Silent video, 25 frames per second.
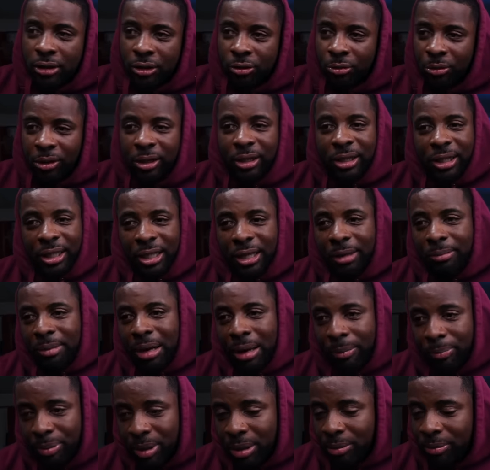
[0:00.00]
the one thing
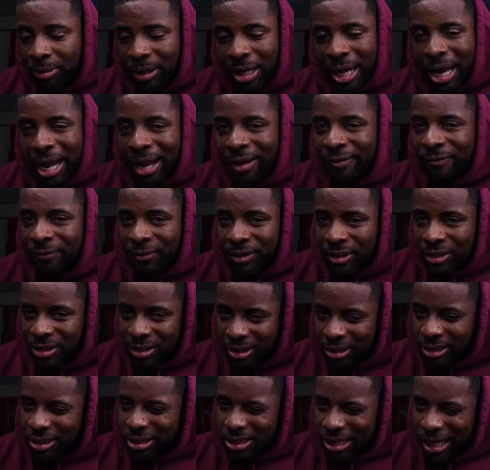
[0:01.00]
about people that have
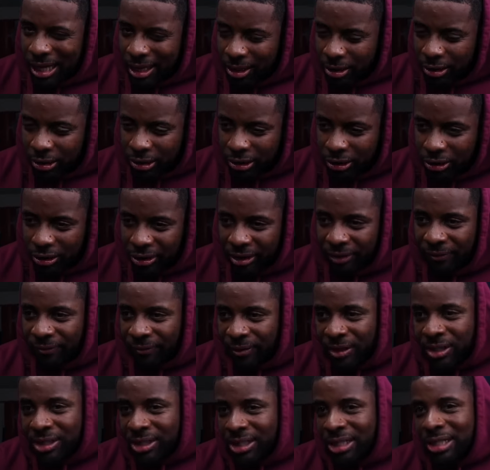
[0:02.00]
V6 Challengers and
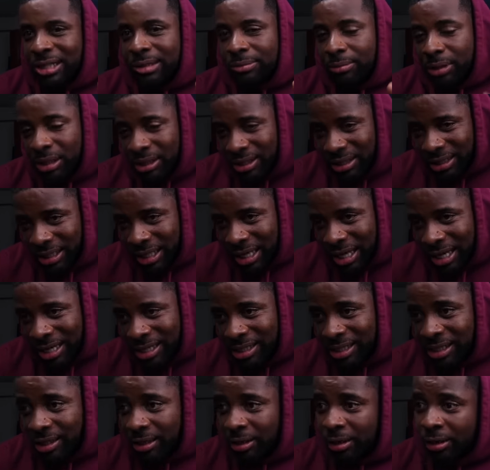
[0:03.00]
V6
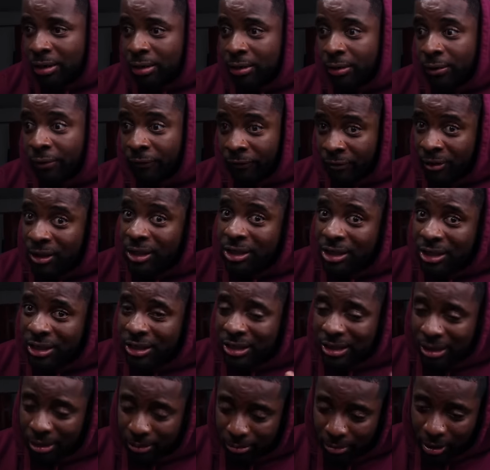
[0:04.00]
Mustangs and
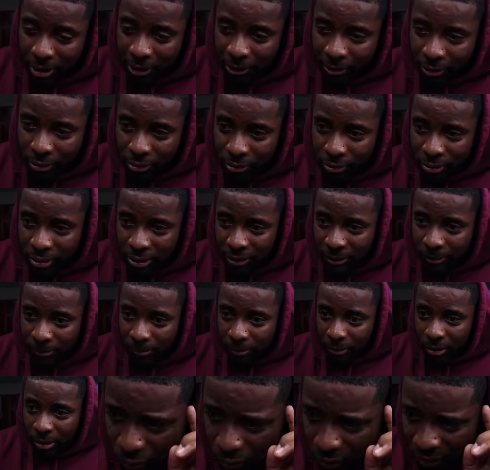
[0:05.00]
V6 Camaros,
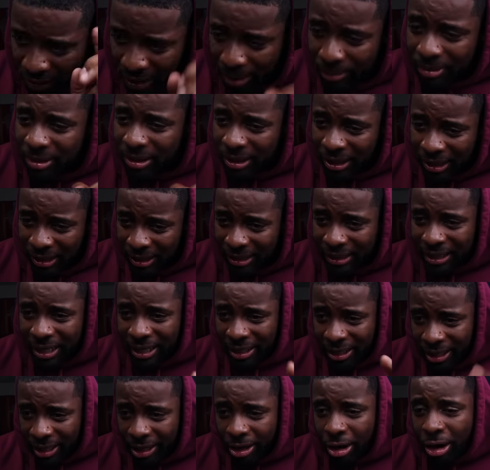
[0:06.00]
they be thinking
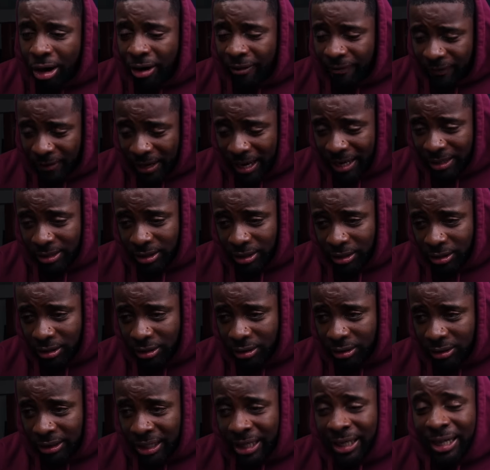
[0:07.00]
that they car
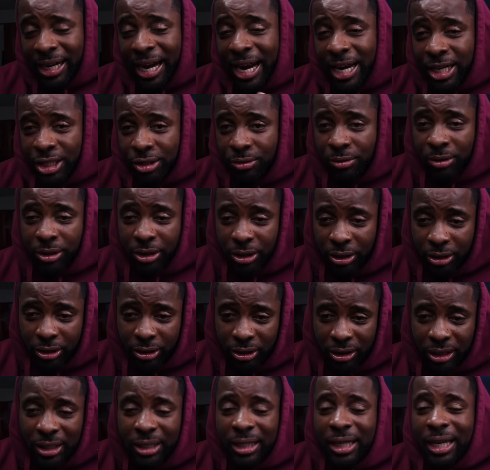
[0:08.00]
faster than it actually
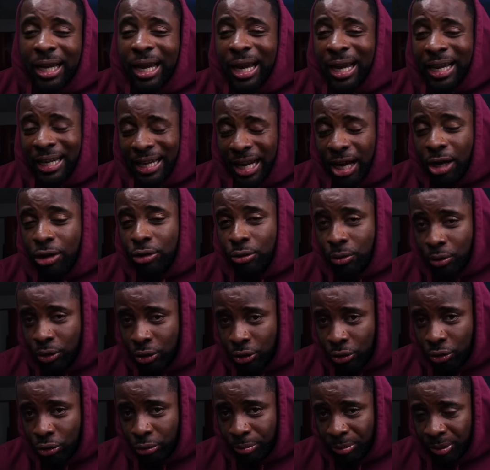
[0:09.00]
is. And I was one
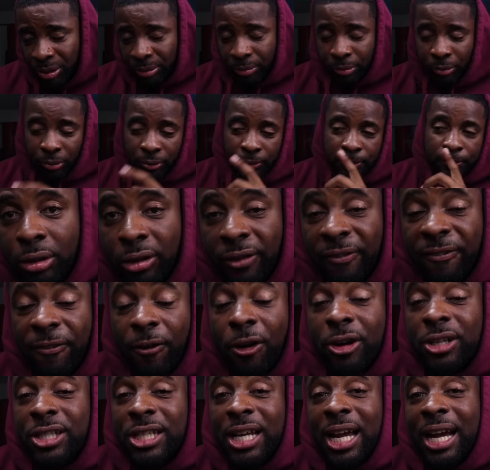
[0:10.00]
of those people. The
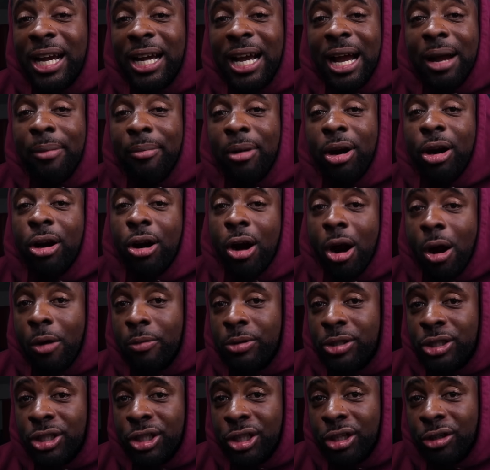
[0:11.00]
first year I got my car,
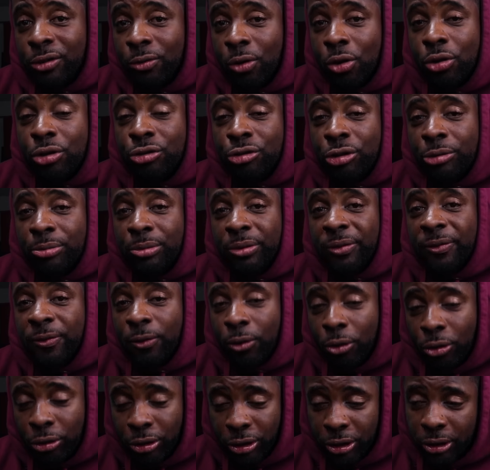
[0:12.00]
we took a road trip to
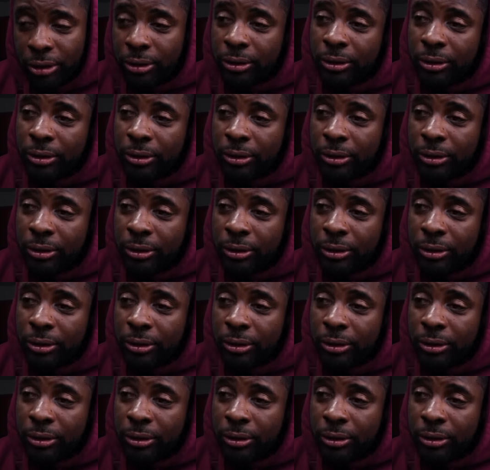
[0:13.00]
Florida.